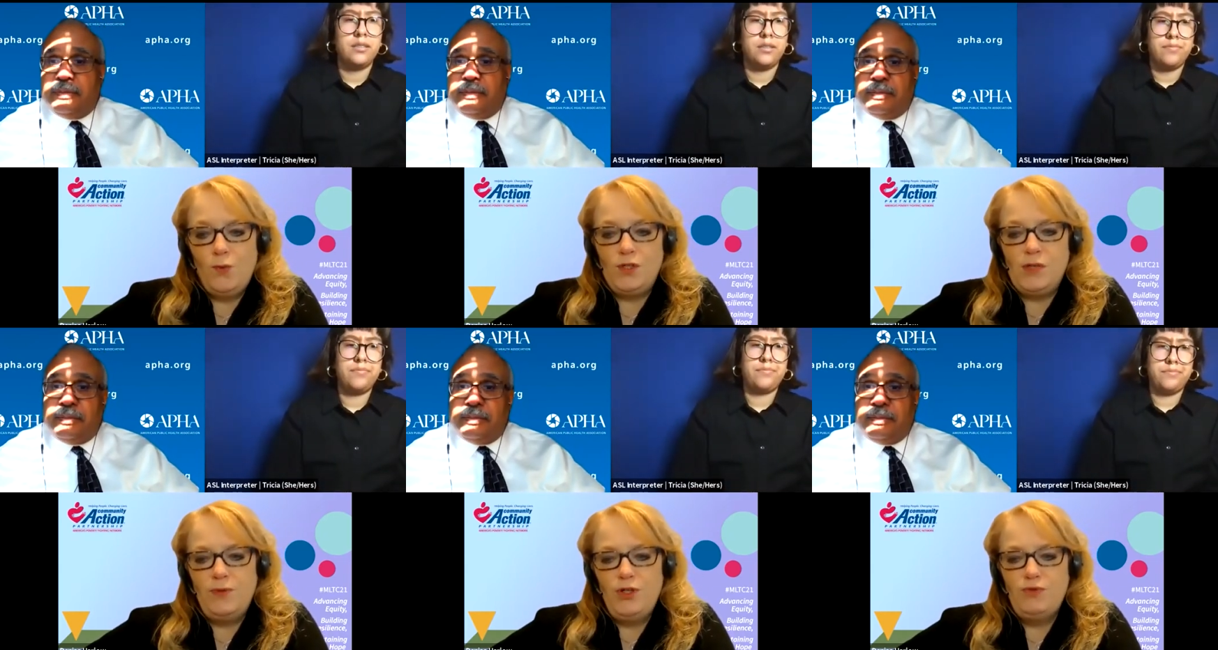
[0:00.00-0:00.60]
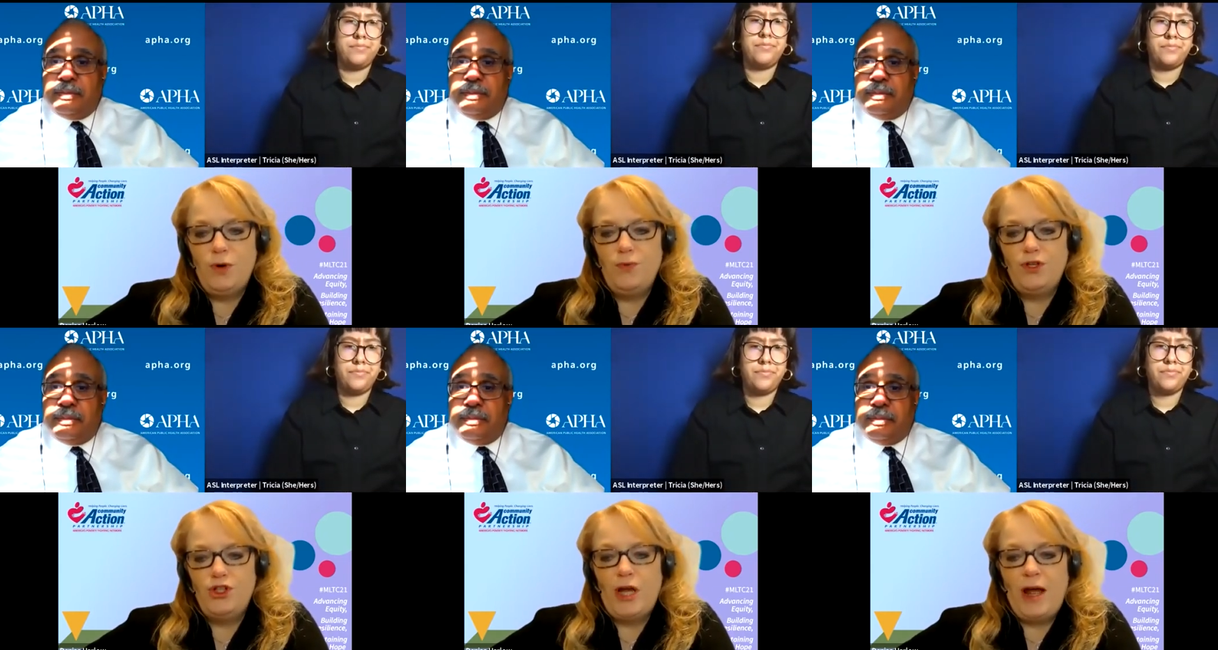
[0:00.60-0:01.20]
Speaker 1: Well, someone just wrote in
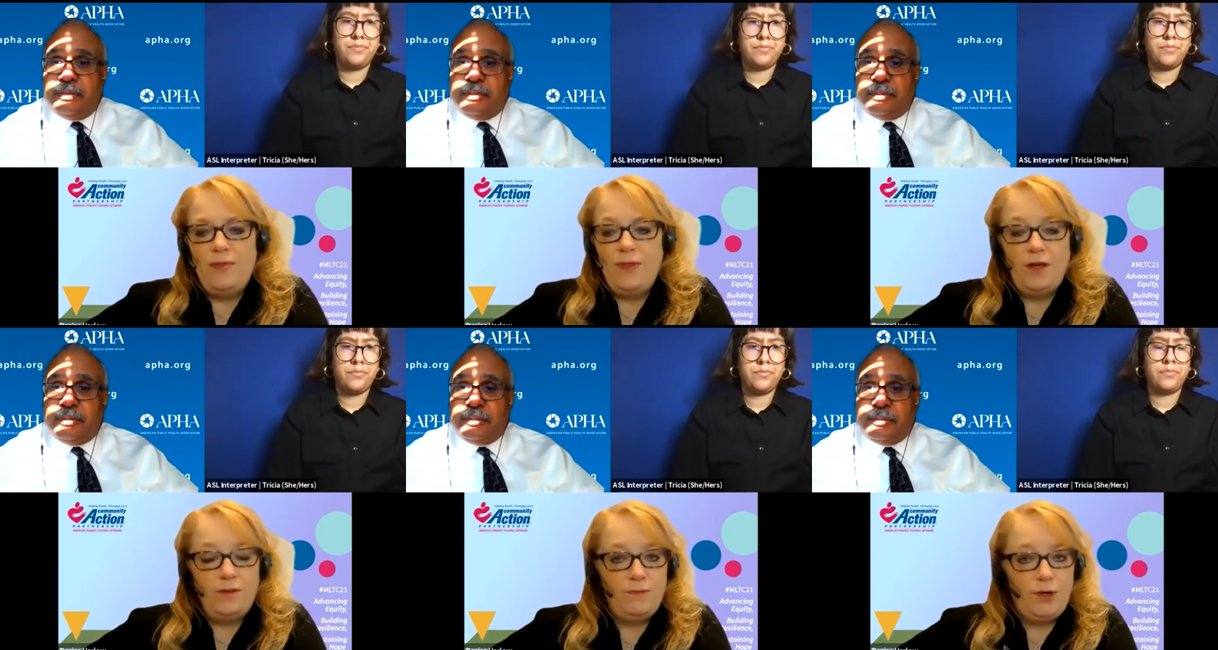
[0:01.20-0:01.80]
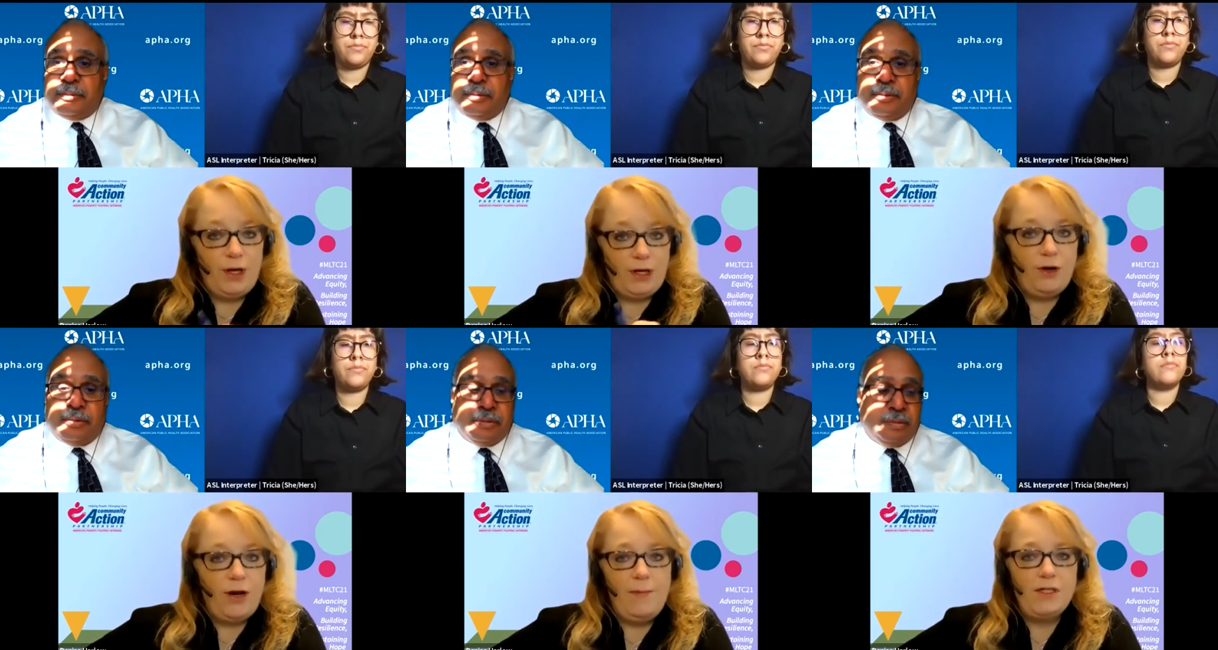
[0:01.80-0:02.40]
the chat that in your
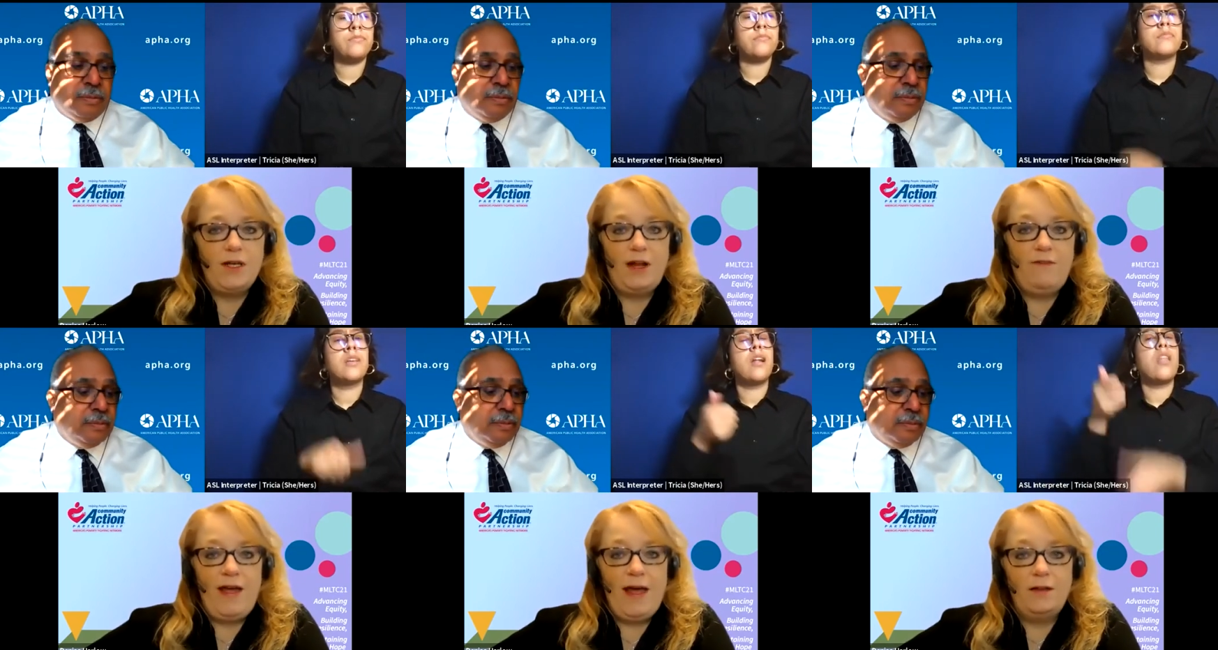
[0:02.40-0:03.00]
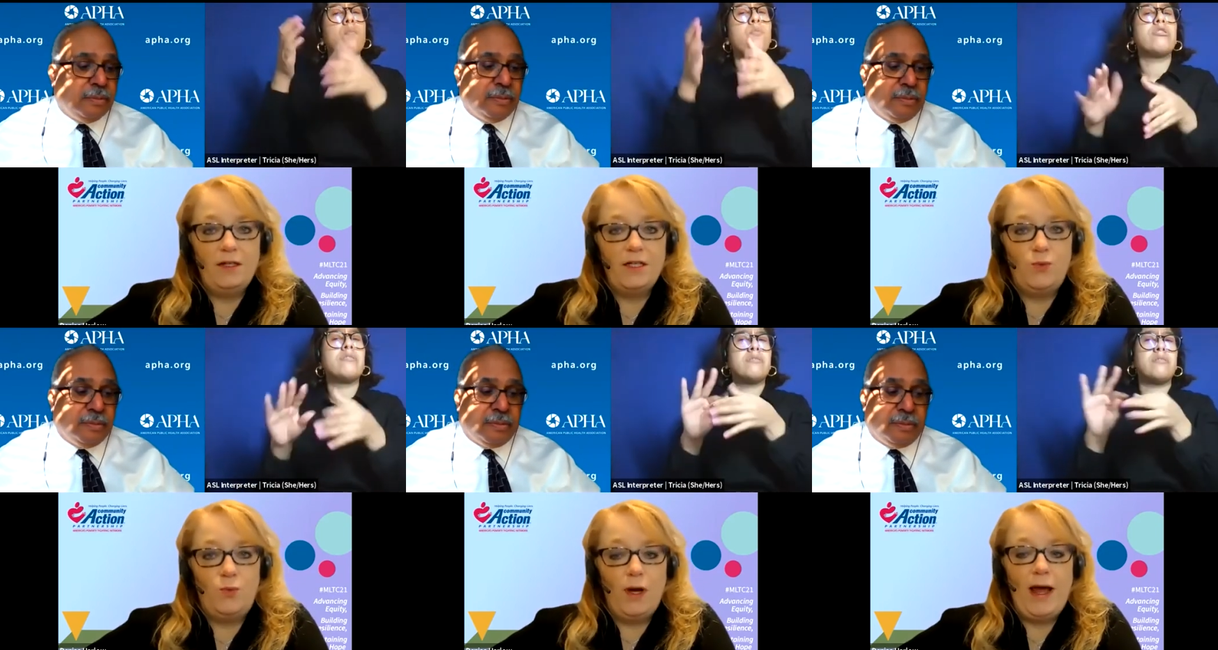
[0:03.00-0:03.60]
comments today have had at least
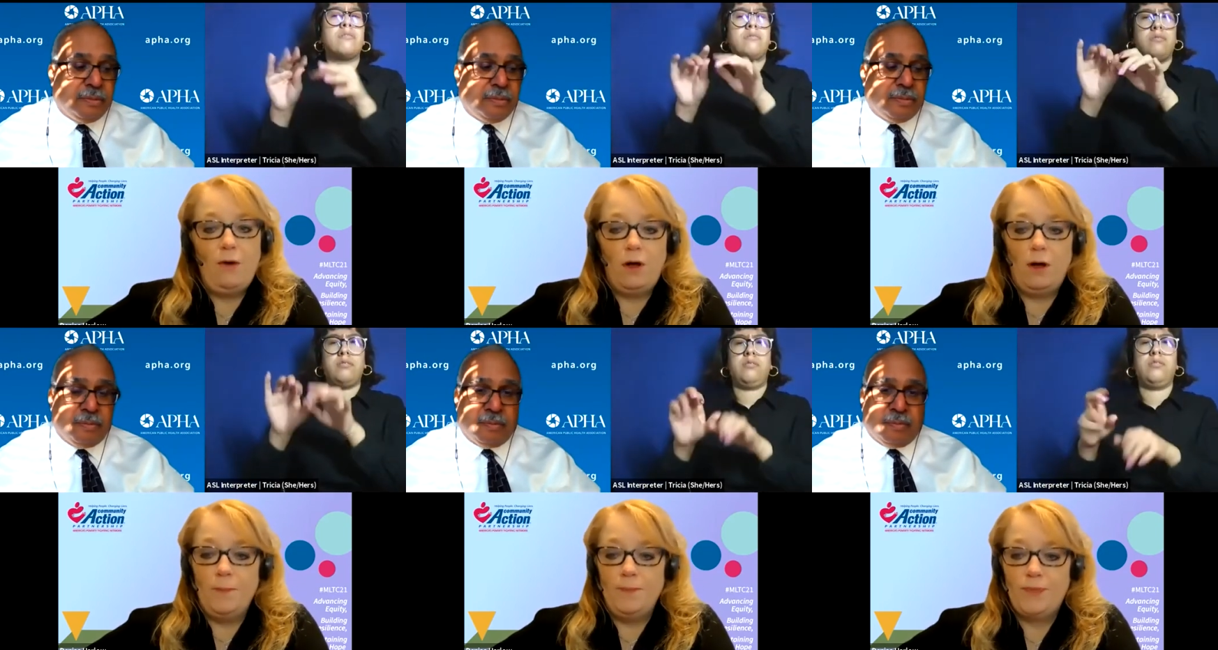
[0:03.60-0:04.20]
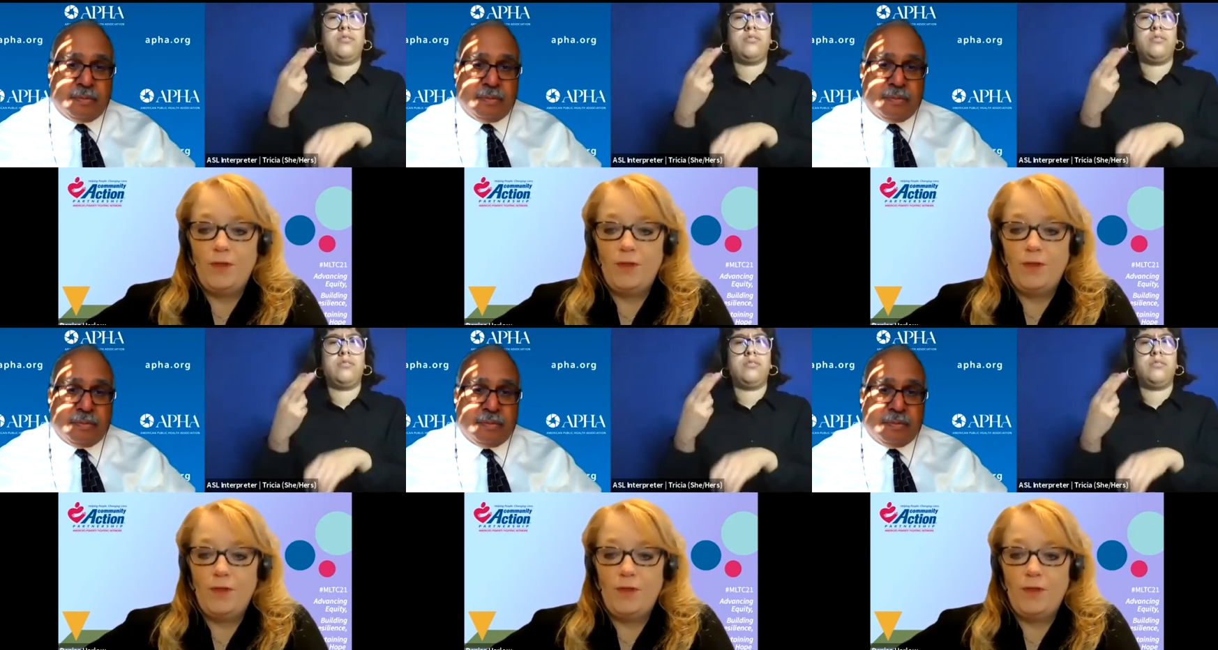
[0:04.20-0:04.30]
one outcome.